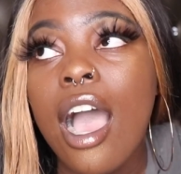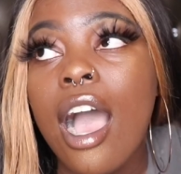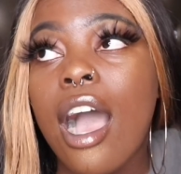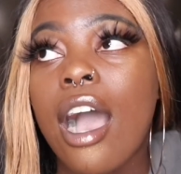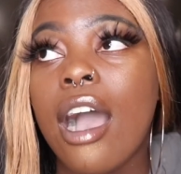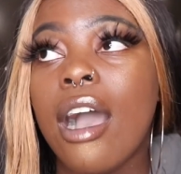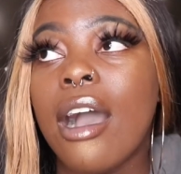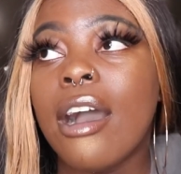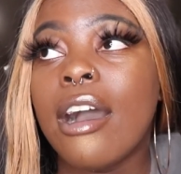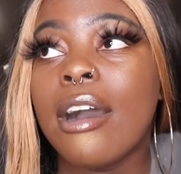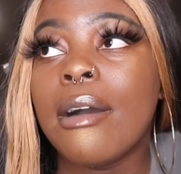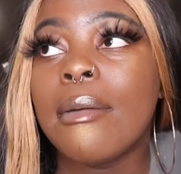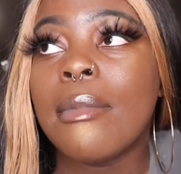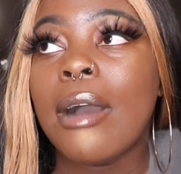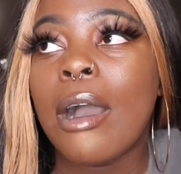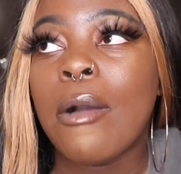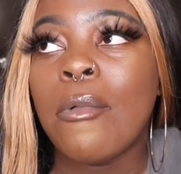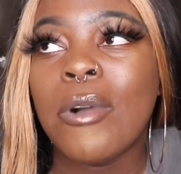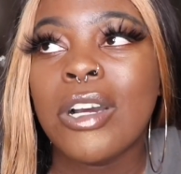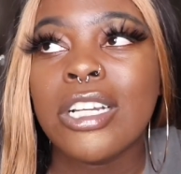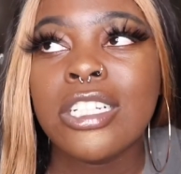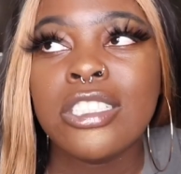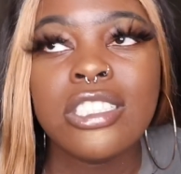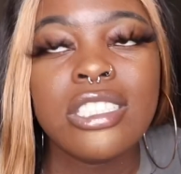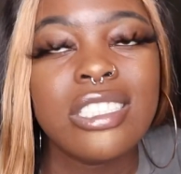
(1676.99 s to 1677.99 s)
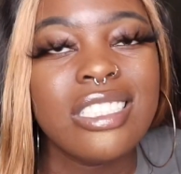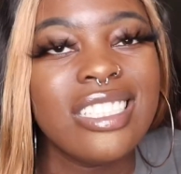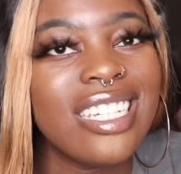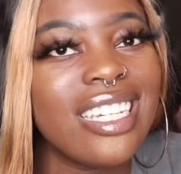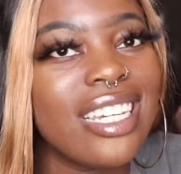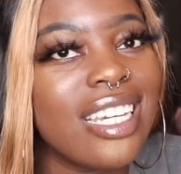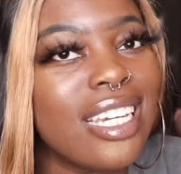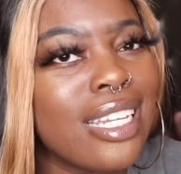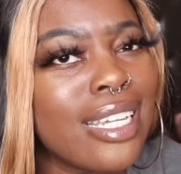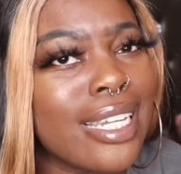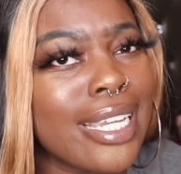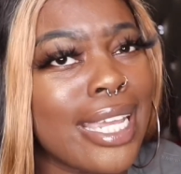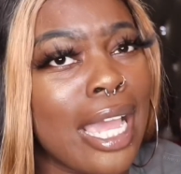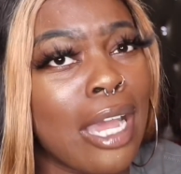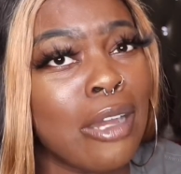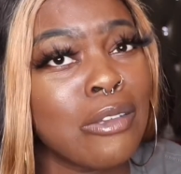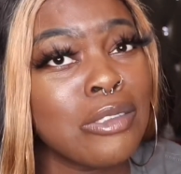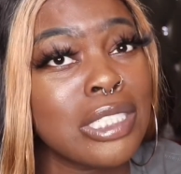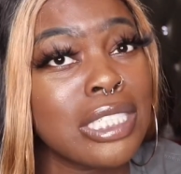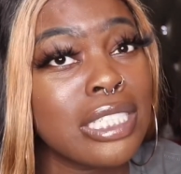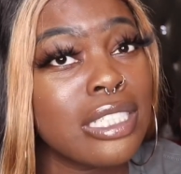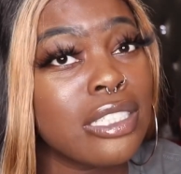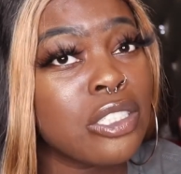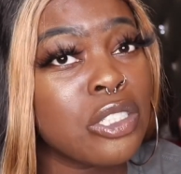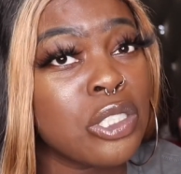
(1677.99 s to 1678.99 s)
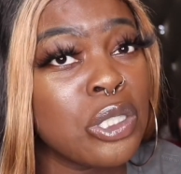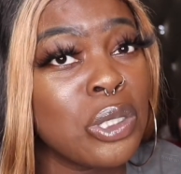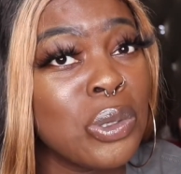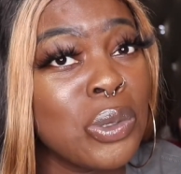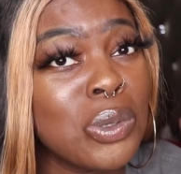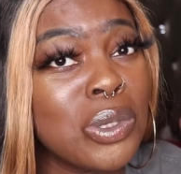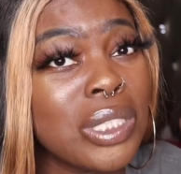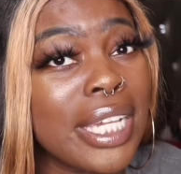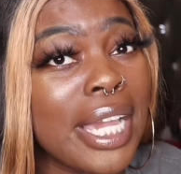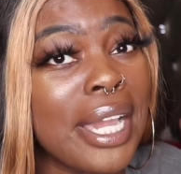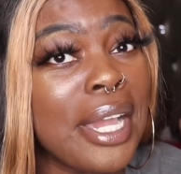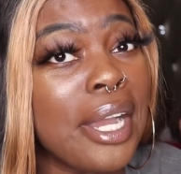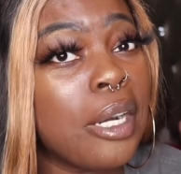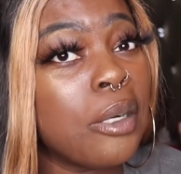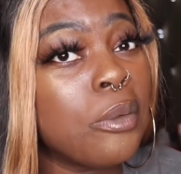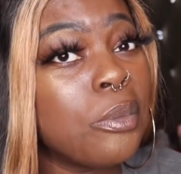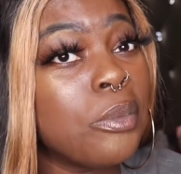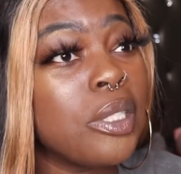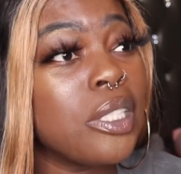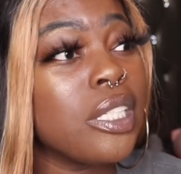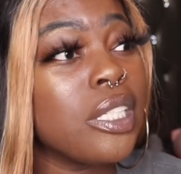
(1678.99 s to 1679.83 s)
um i want to get an accountant too to help me